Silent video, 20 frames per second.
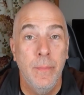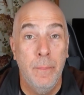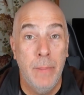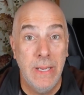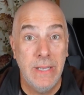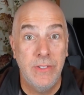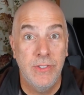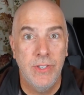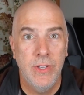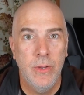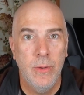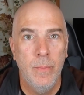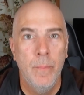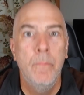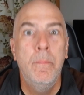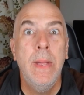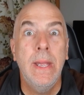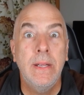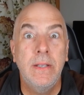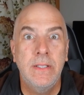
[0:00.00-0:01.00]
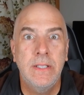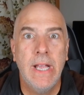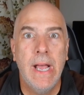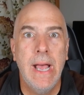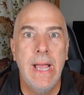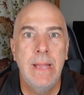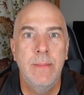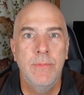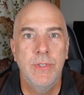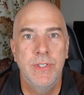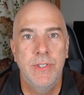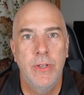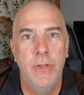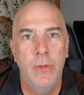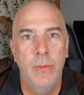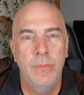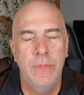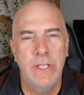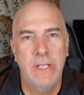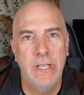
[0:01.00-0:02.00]
big zoom, big time
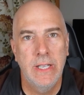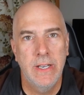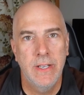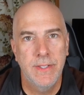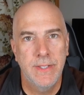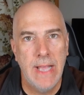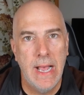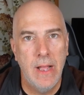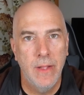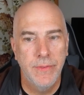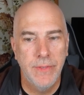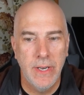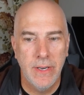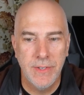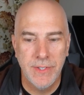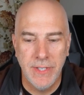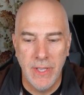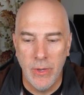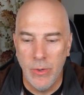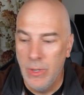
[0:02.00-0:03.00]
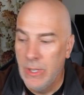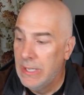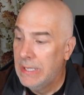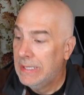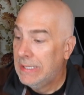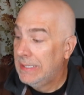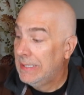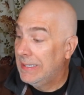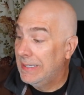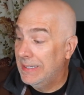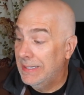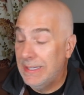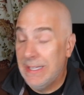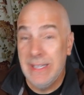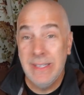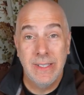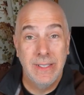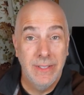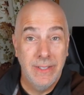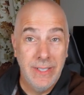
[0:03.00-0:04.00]
zoom to get us out there. So
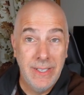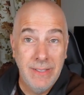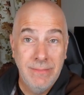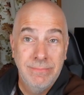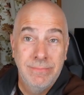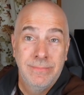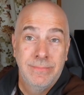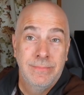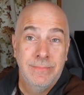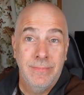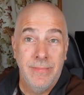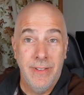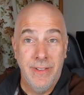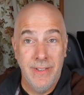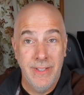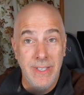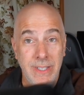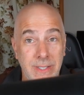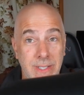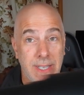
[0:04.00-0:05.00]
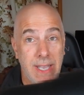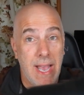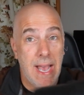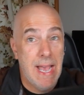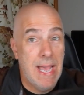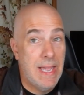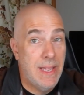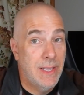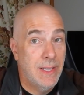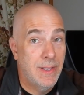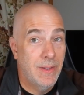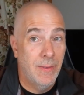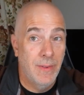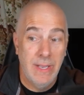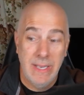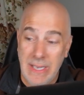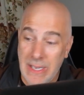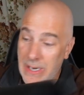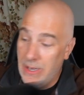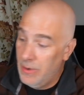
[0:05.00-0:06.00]
luckily this guy,
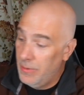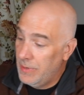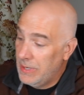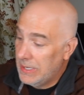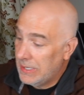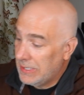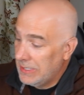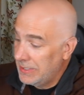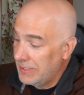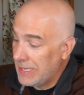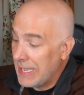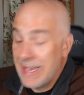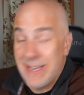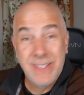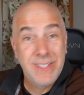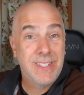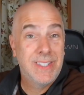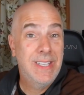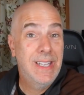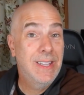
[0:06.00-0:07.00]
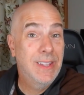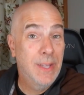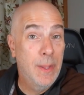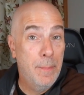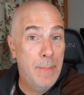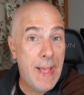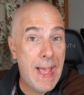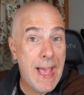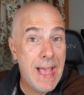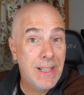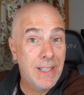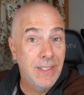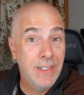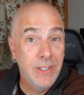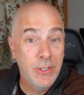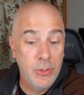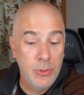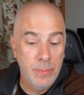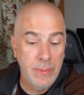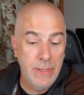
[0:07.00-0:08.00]
it can kind of sit in the bag a
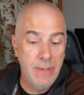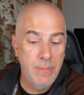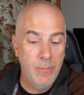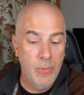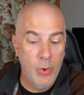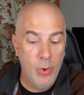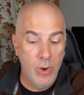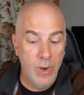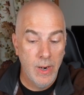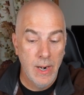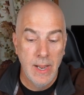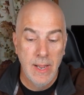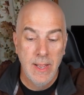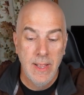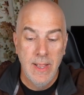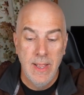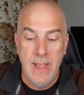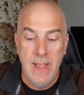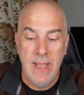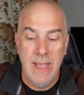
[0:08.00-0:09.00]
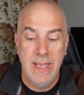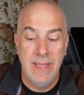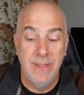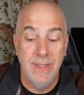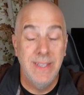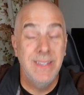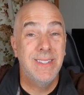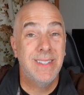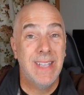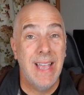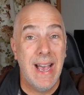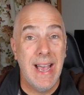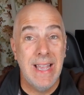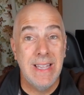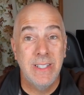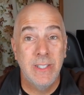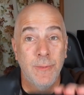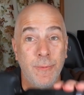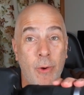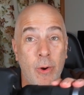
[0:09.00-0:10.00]
little bit more. And this guy,
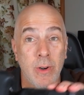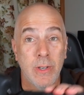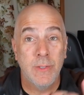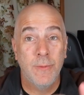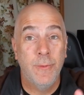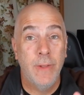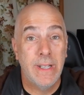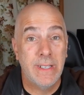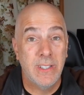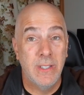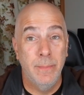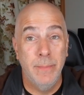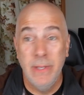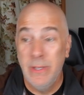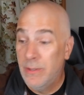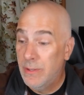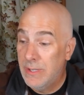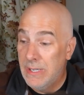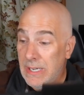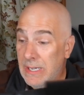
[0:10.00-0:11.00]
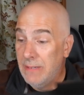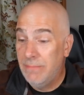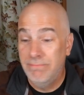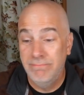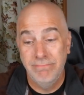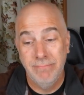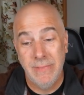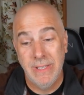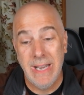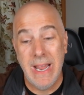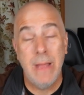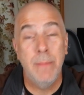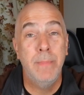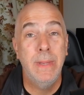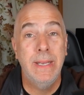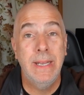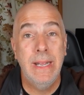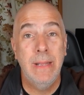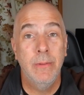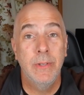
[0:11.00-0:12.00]
as far as flexibility, not
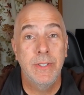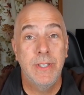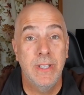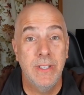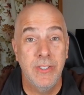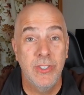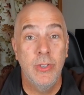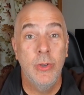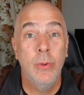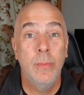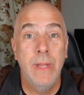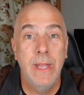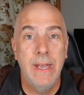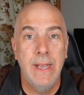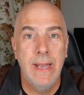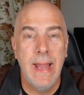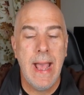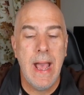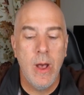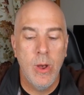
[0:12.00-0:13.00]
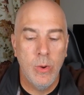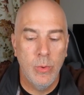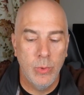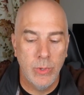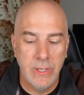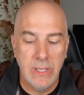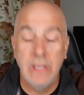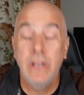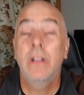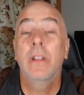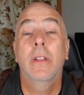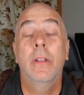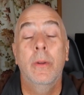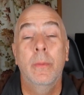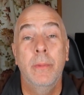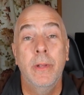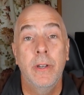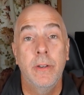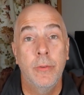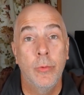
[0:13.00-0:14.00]
being able to zoom in and out, will get a little
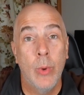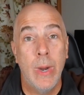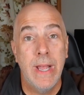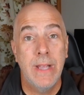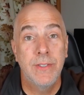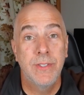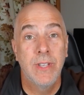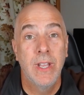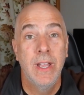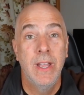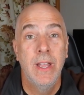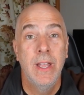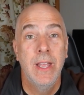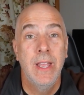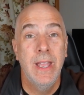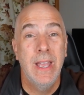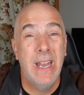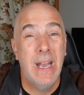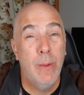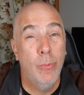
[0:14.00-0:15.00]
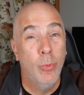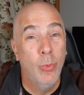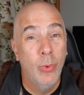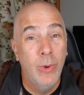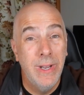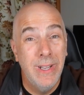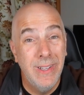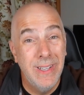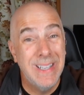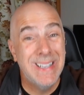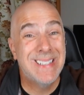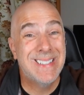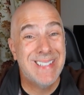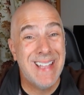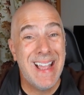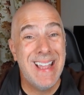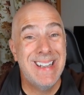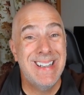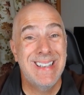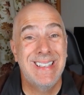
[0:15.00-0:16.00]
bit of rest. And I'm really
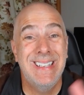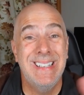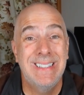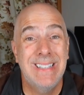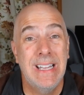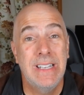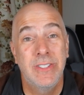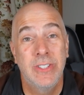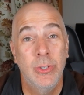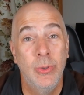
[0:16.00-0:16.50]
excited to get that